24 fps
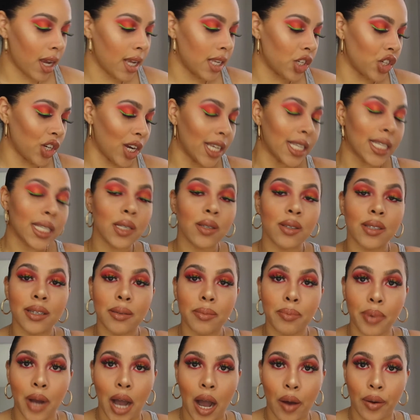
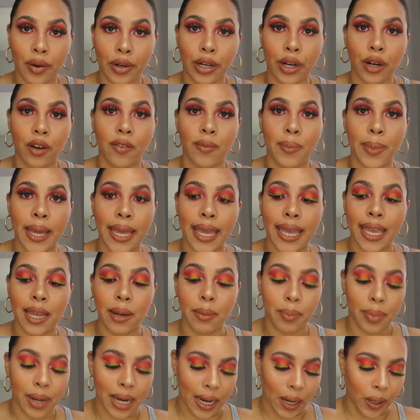translucent powder or
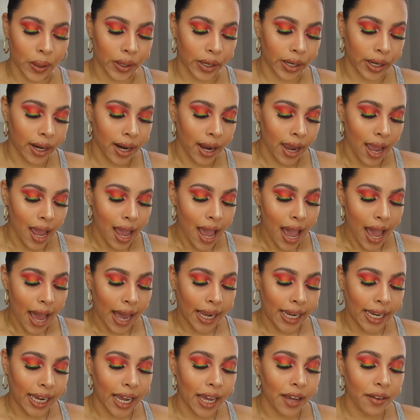baking powder,
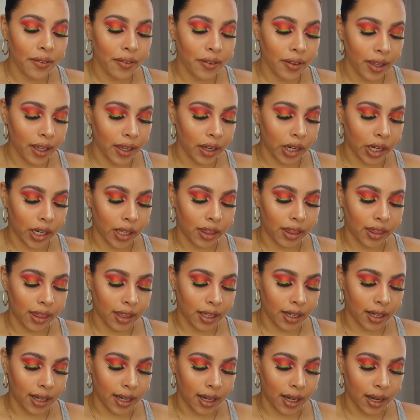I have here
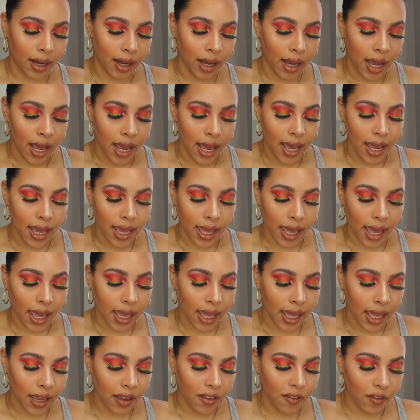the
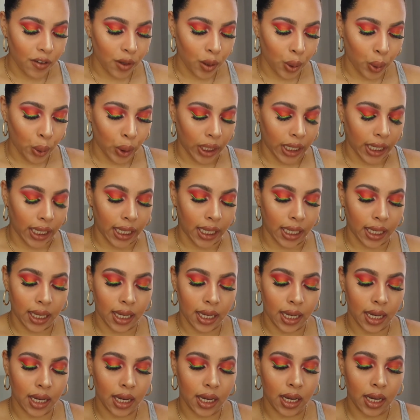KK Beauty
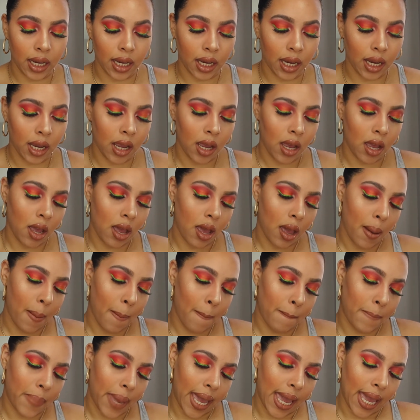
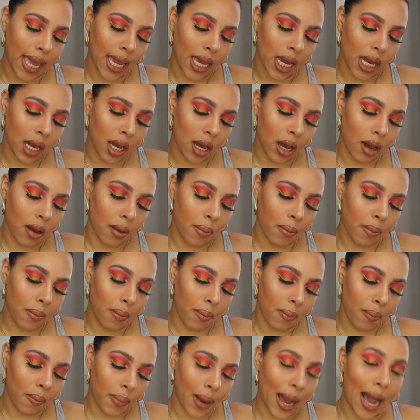Bake
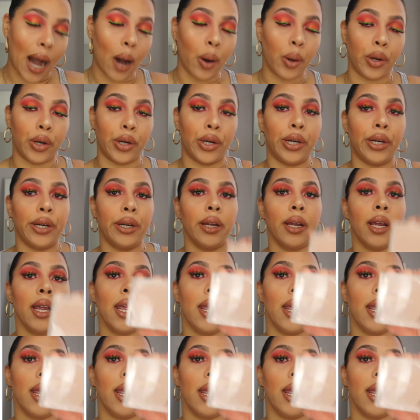Powder,